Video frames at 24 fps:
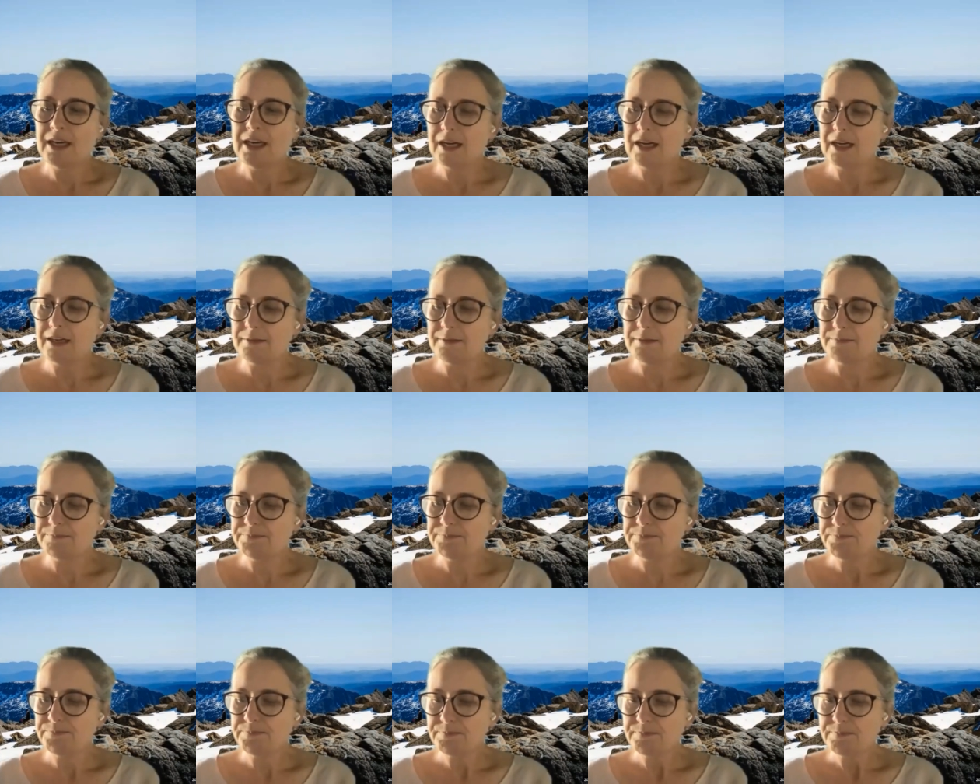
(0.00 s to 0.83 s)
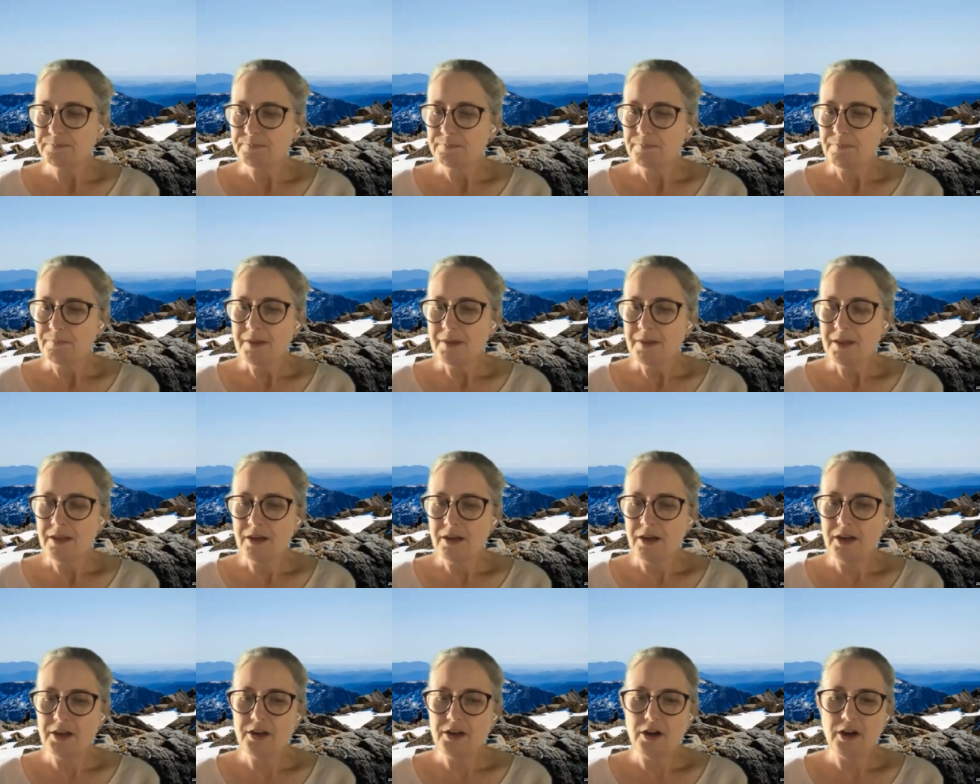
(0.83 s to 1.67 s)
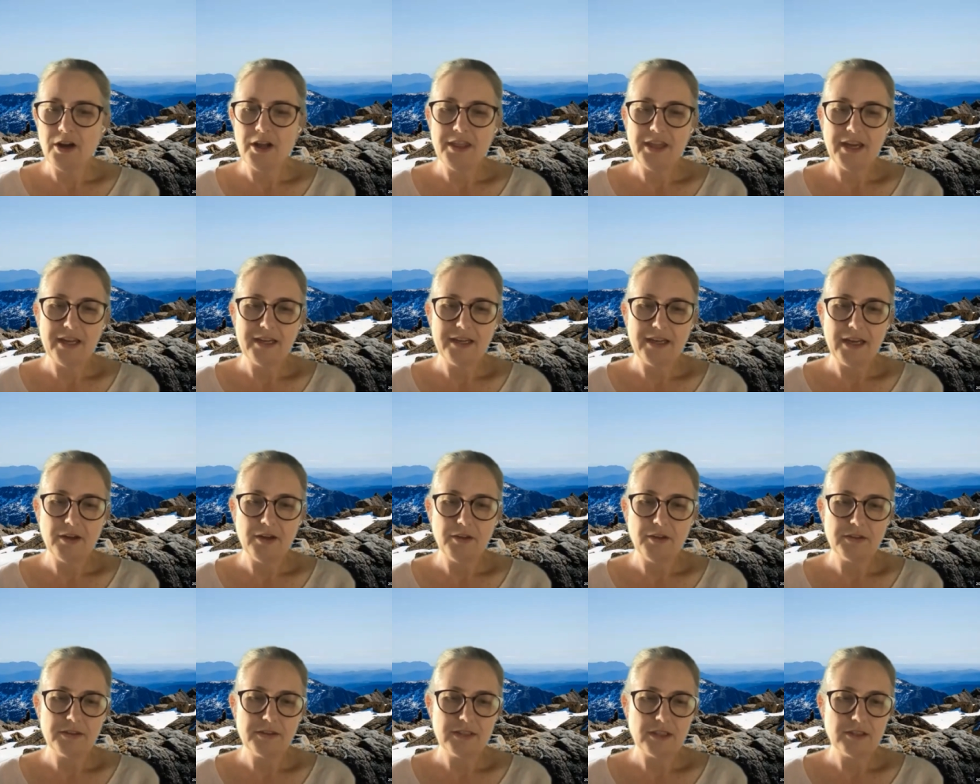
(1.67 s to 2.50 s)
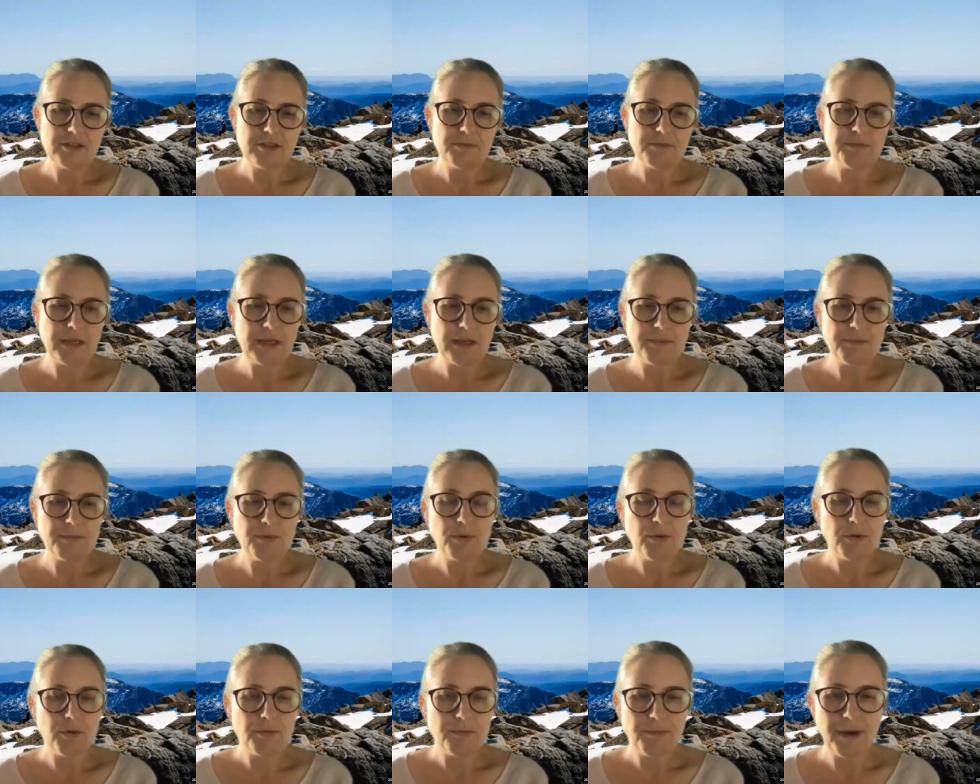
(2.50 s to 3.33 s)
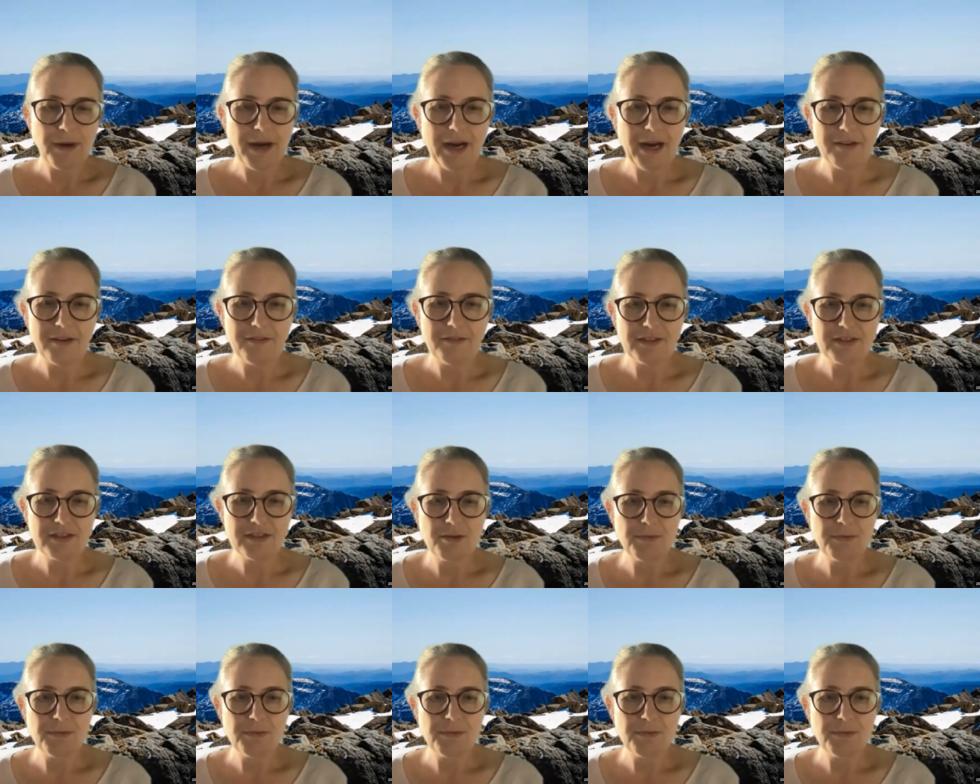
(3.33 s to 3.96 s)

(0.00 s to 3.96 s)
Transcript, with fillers: Um, I know that health is such a big important part of this